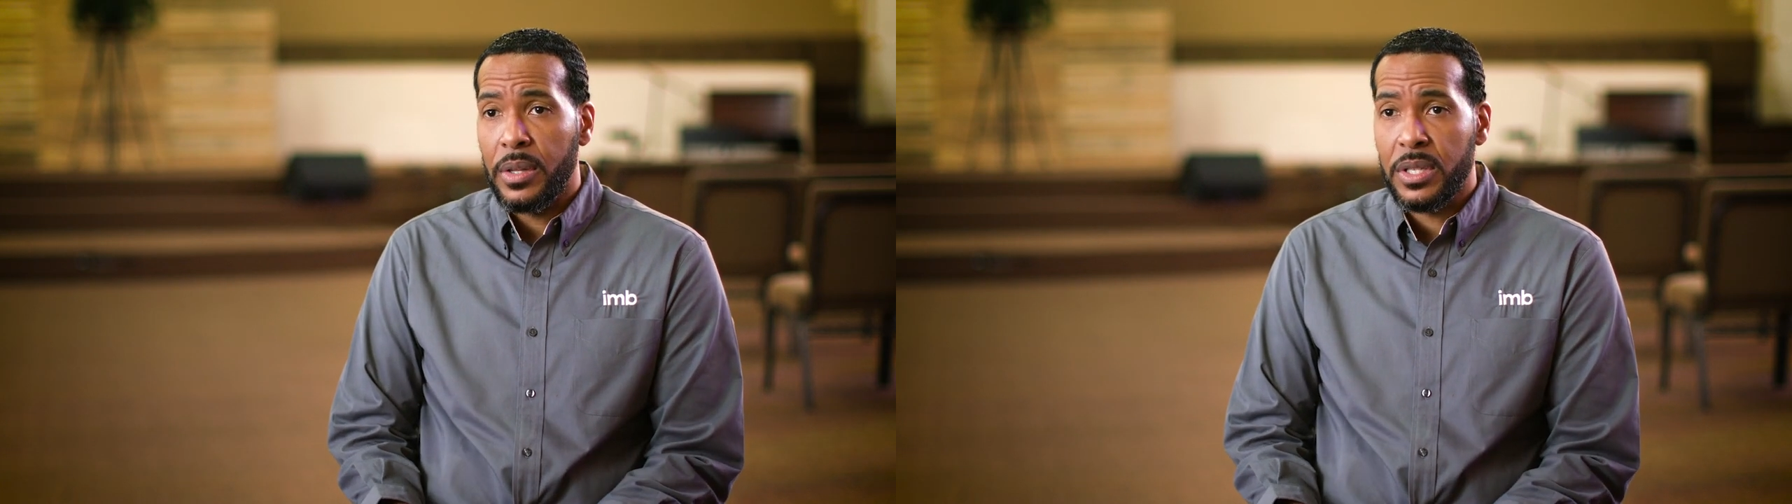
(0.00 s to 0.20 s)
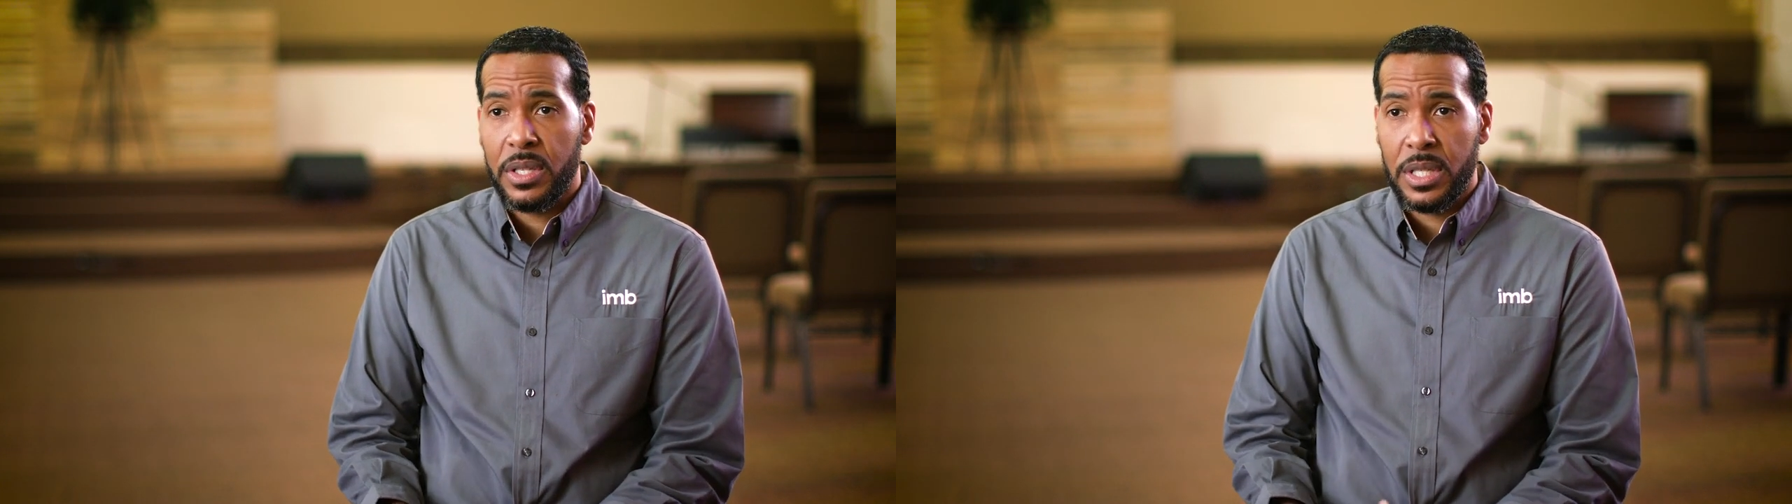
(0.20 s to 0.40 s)

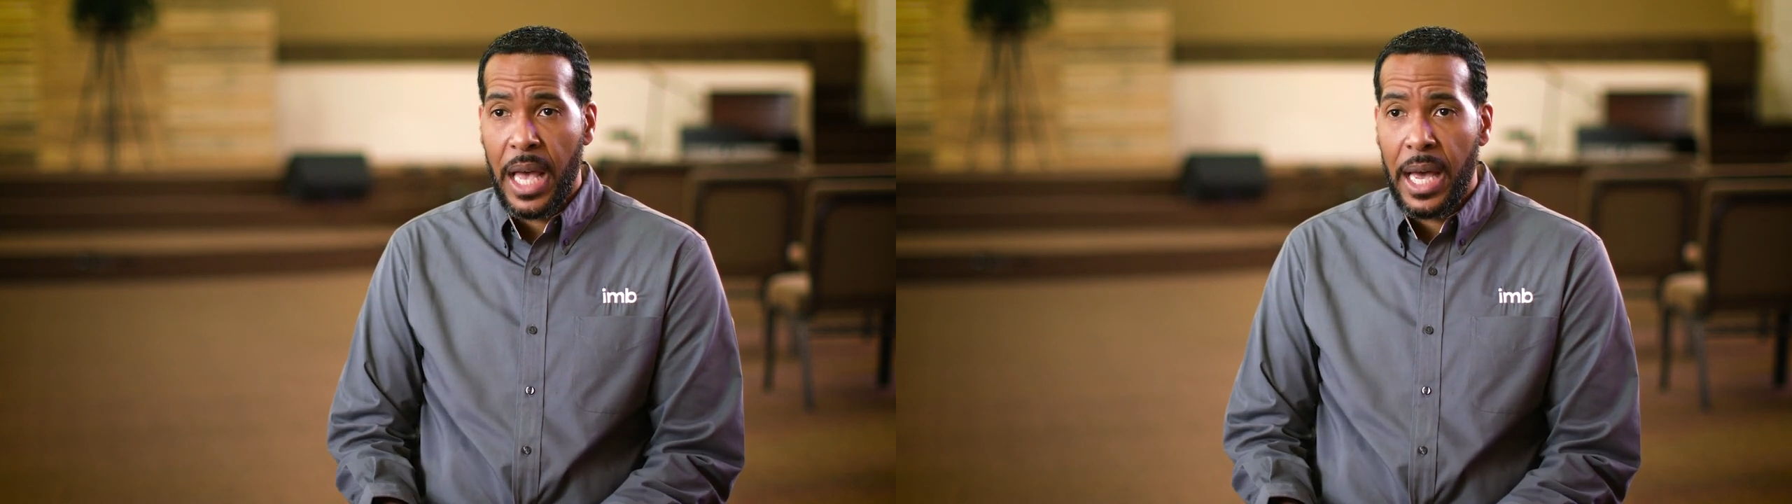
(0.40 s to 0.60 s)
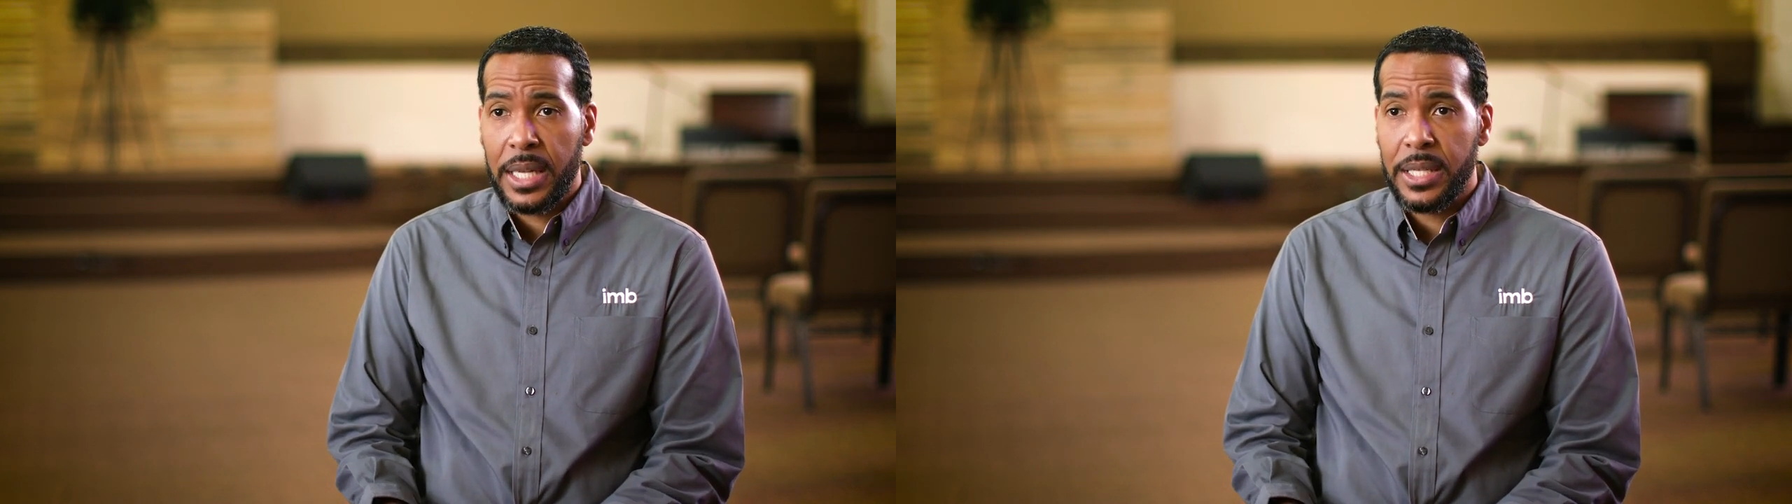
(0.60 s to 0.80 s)
the
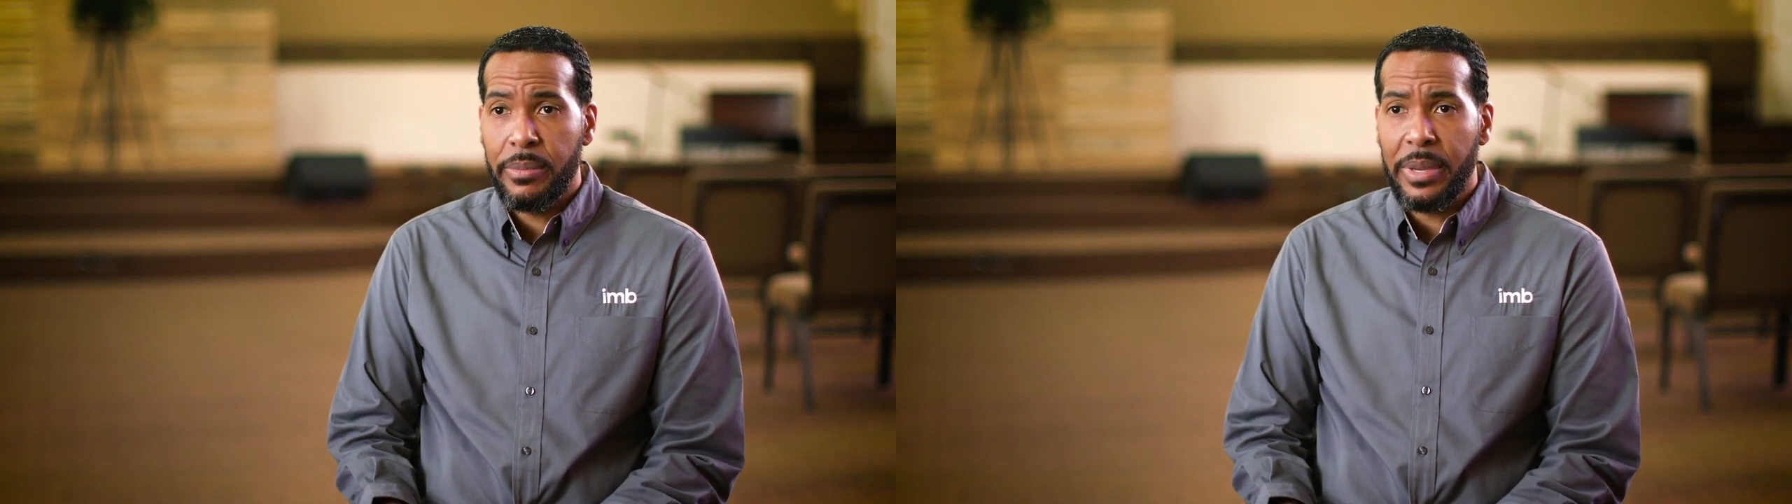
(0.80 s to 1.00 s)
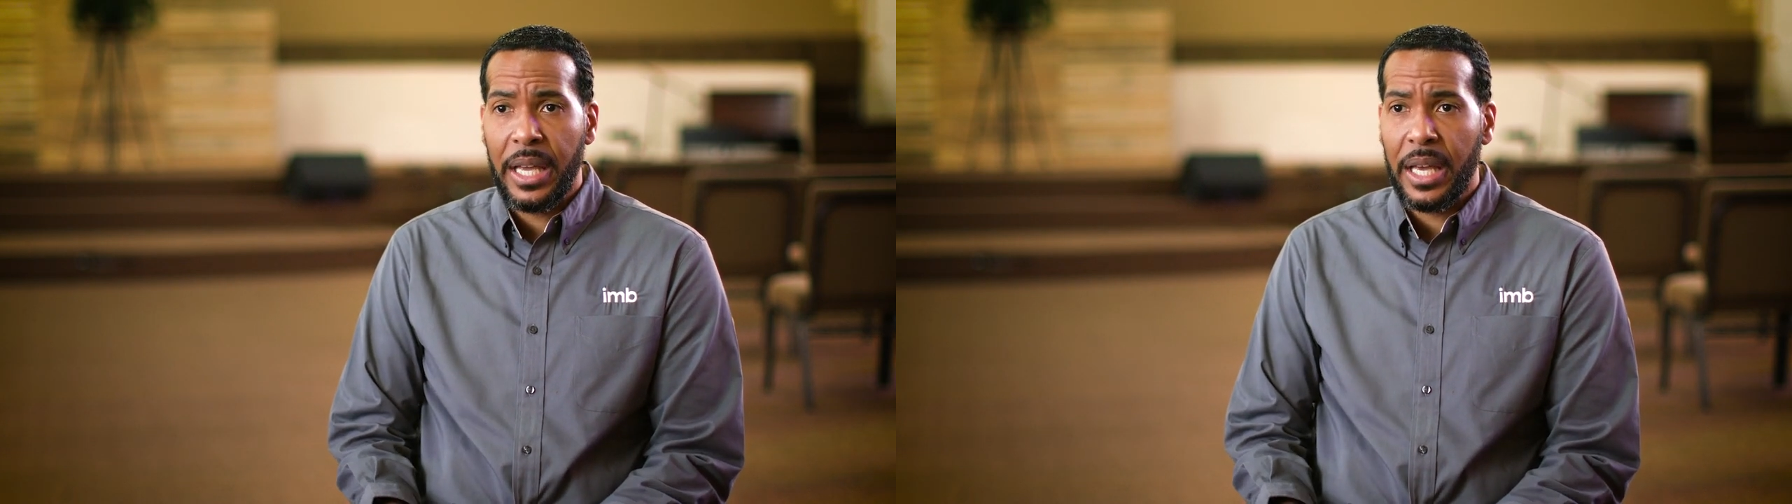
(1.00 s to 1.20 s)

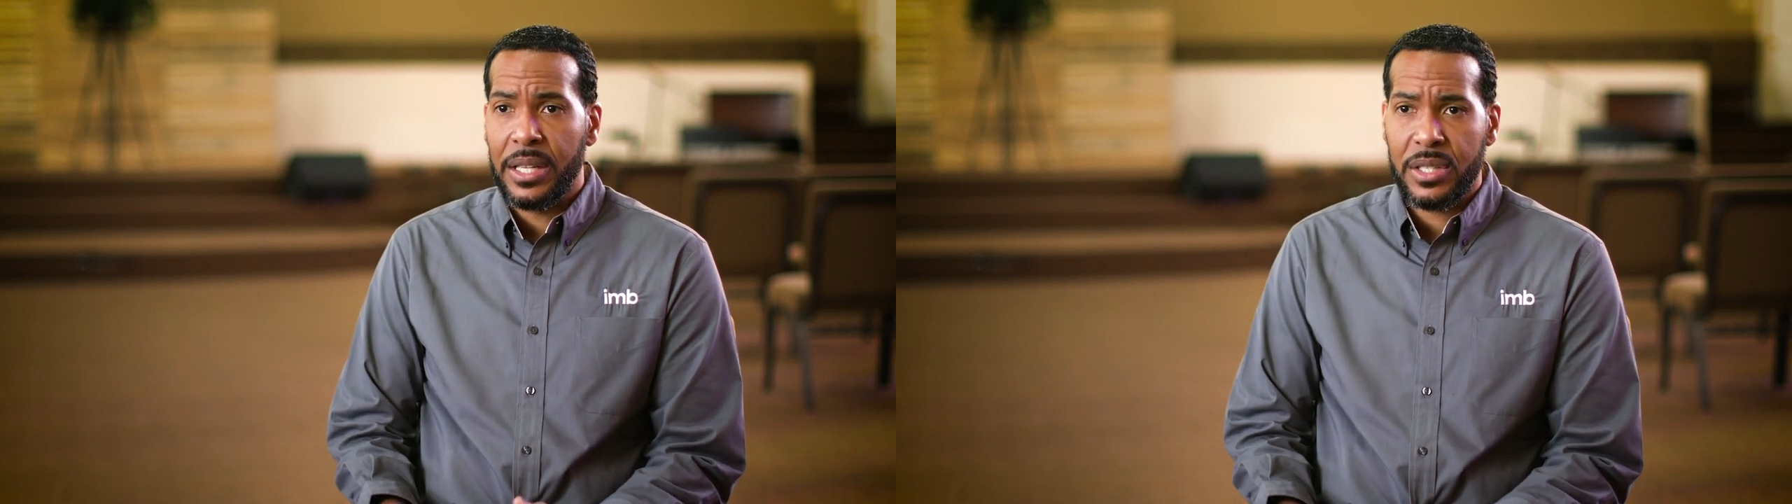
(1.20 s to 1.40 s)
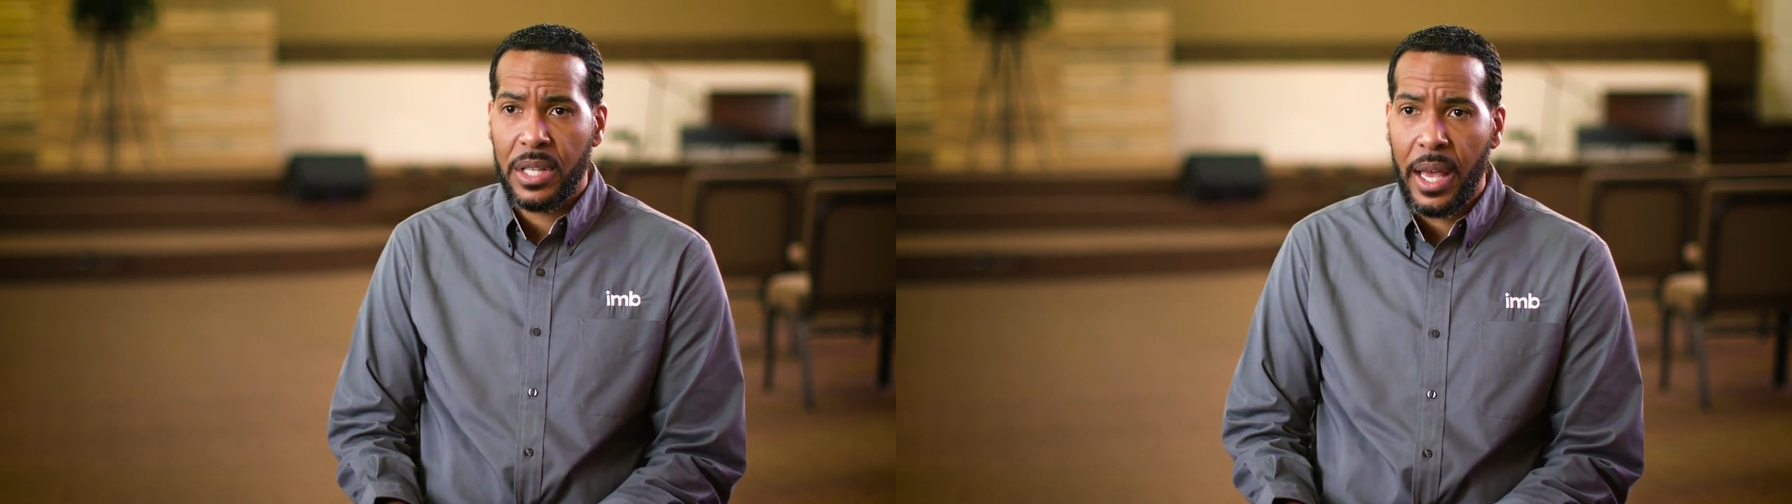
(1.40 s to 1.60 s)
society, being
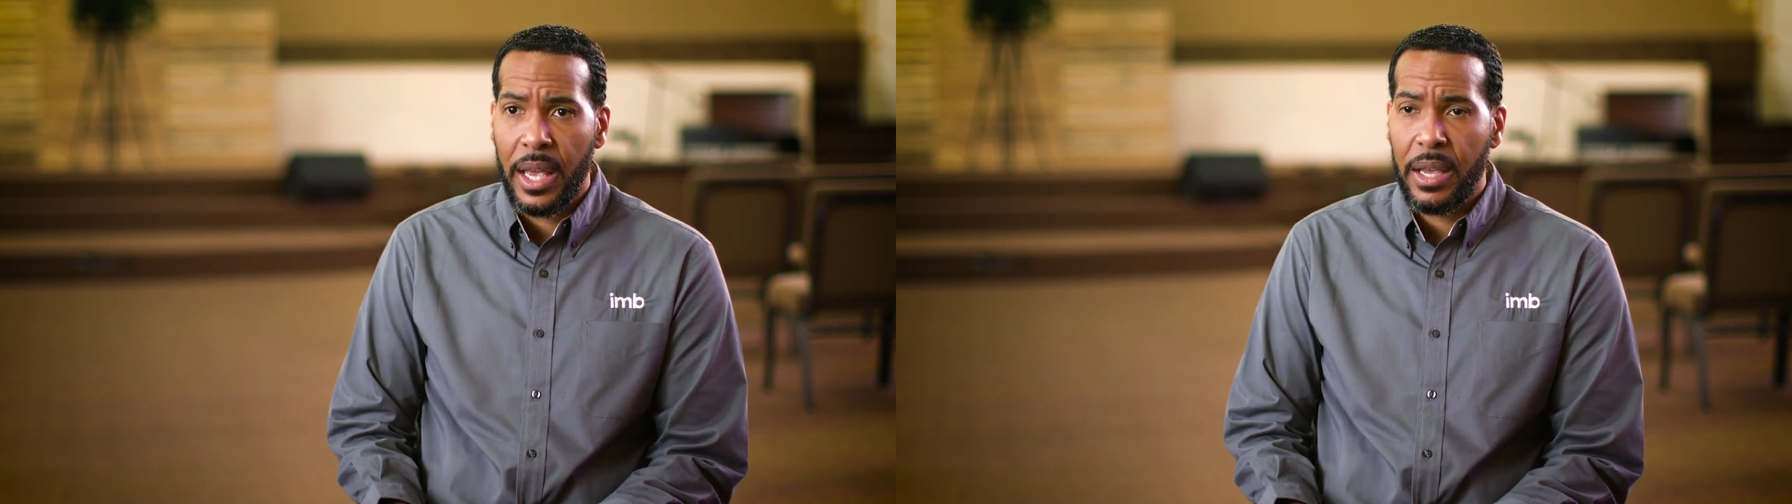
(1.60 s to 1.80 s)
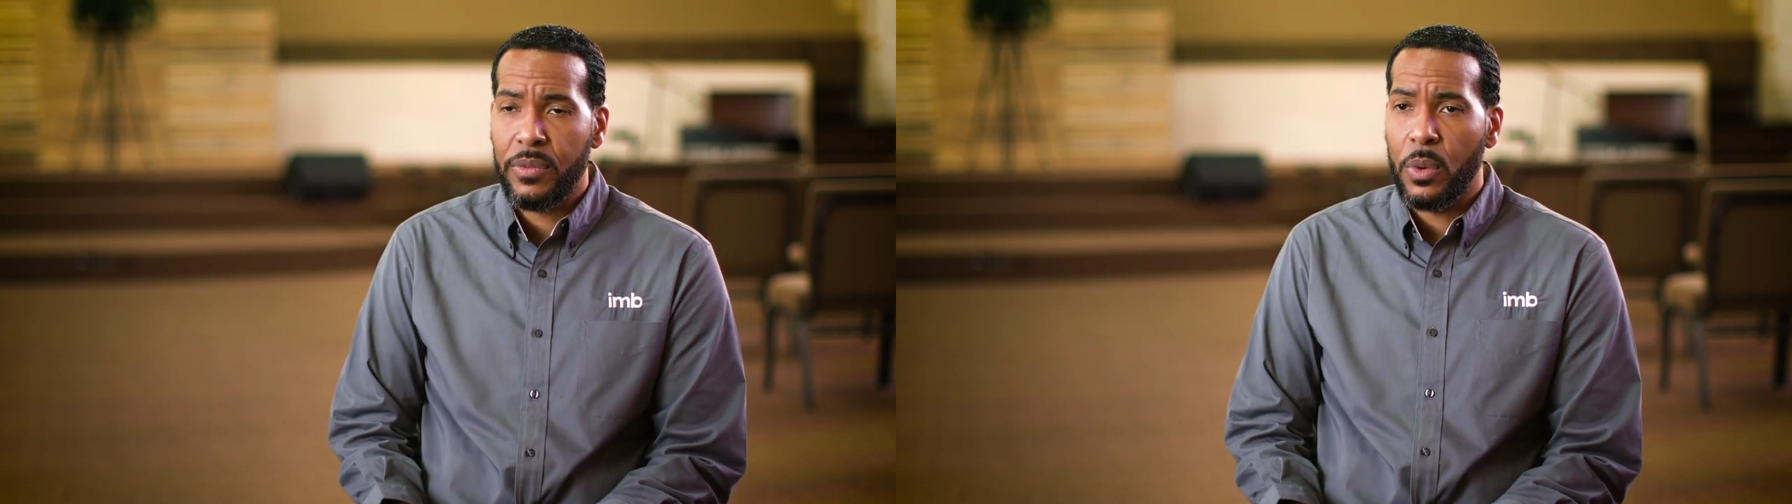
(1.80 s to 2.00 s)

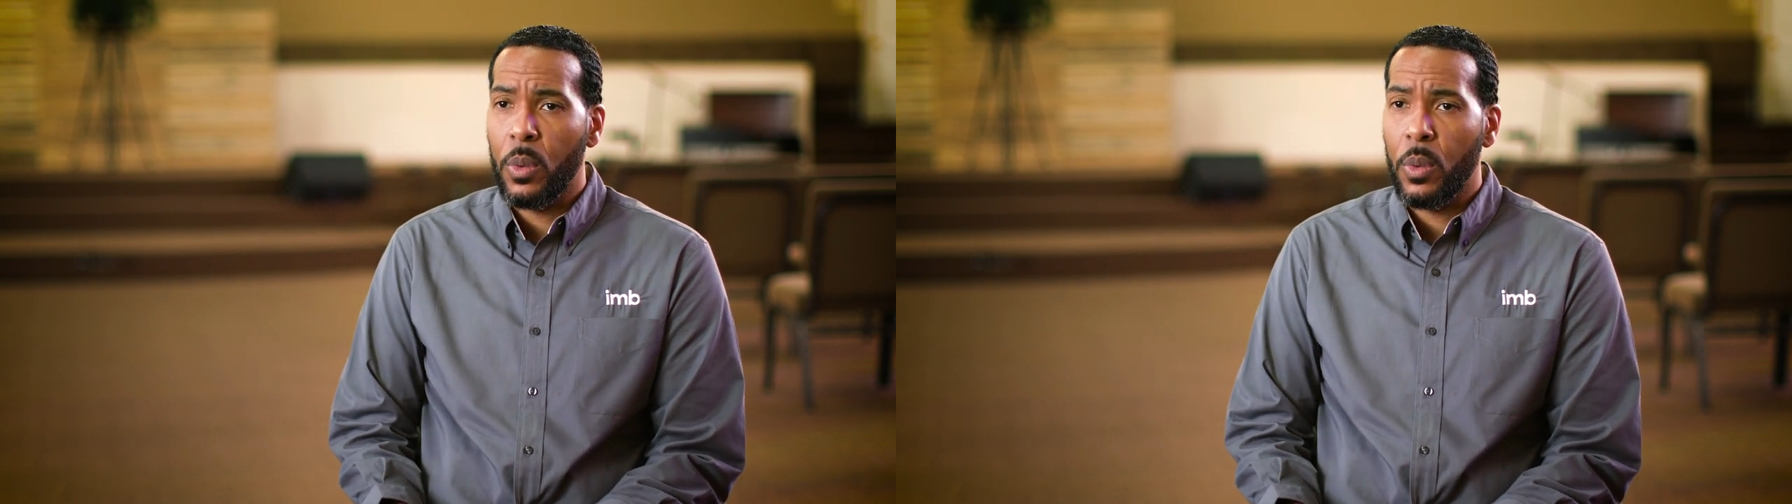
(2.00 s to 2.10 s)
enslaved.